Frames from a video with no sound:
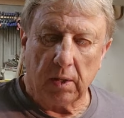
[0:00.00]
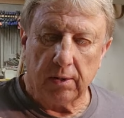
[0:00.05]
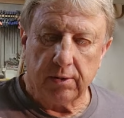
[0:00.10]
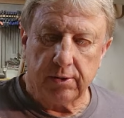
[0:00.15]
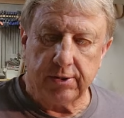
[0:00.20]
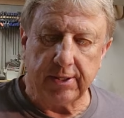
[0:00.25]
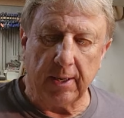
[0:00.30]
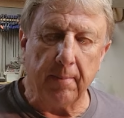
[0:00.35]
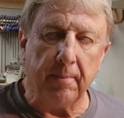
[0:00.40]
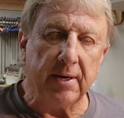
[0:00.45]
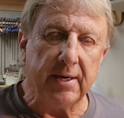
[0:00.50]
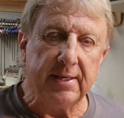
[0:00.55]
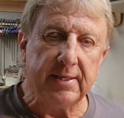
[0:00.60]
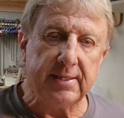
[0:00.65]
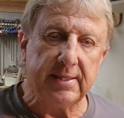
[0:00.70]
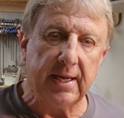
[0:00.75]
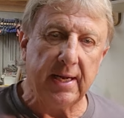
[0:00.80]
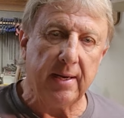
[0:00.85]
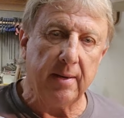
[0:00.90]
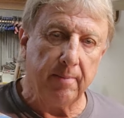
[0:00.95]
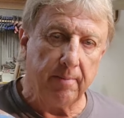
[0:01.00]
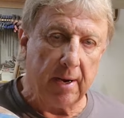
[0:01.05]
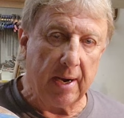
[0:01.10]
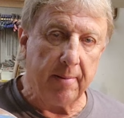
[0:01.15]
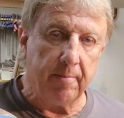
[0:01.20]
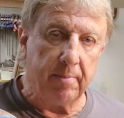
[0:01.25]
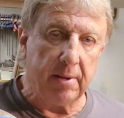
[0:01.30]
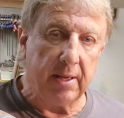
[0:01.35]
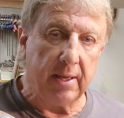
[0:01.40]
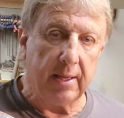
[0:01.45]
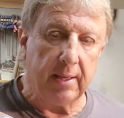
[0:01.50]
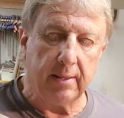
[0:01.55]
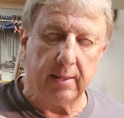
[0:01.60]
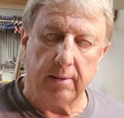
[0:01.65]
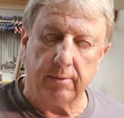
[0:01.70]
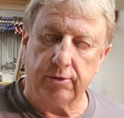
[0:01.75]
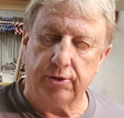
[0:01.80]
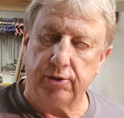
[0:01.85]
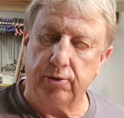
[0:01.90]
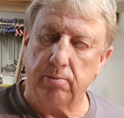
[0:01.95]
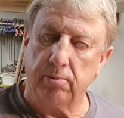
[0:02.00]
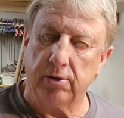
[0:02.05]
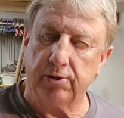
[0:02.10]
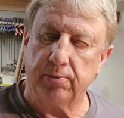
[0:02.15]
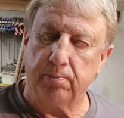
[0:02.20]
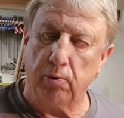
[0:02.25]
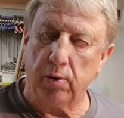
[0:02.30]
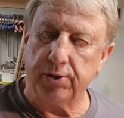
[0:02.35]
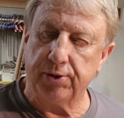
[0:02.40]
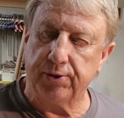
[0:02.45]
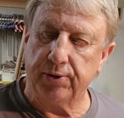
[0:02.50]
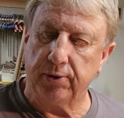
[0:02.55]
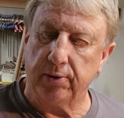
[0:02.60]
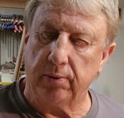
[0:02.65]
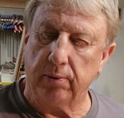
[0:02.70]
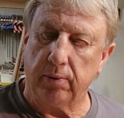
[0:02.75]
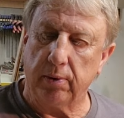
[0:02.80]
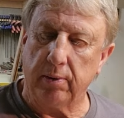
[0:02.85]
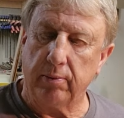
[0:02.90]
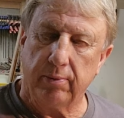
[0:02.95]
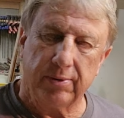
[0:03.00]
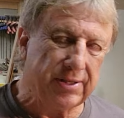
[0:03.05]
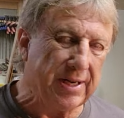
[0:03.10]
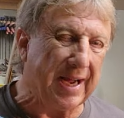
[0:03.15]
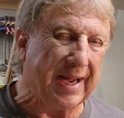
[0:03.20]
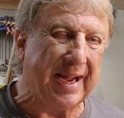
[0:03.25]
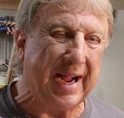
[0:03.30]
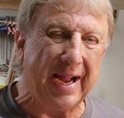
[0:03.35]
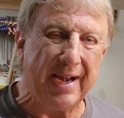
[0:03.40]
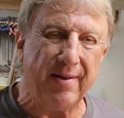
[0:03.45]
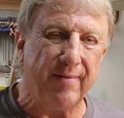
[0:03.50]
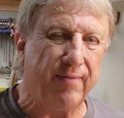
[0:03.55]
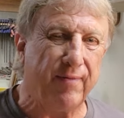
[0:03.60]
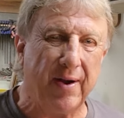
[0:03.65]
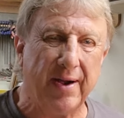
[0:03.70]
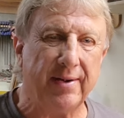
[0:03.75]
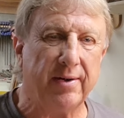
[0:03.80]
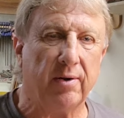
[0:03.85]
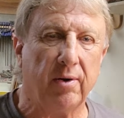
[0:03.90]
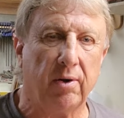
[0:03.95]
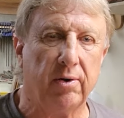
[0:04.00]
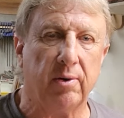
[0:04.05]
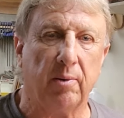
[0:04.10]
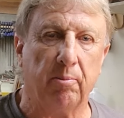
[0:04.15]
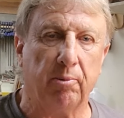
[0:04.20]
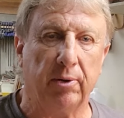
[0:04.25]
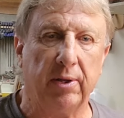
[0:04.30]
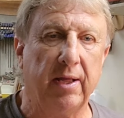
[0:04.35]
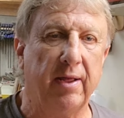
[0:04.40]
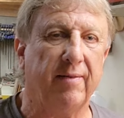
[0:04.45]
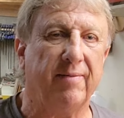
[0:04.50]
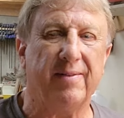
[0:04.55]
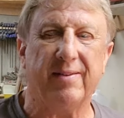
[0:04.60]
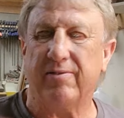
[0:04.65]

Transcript: Somebody said it might be there was too much moisture in the wood, which I kind of find it hard to believe.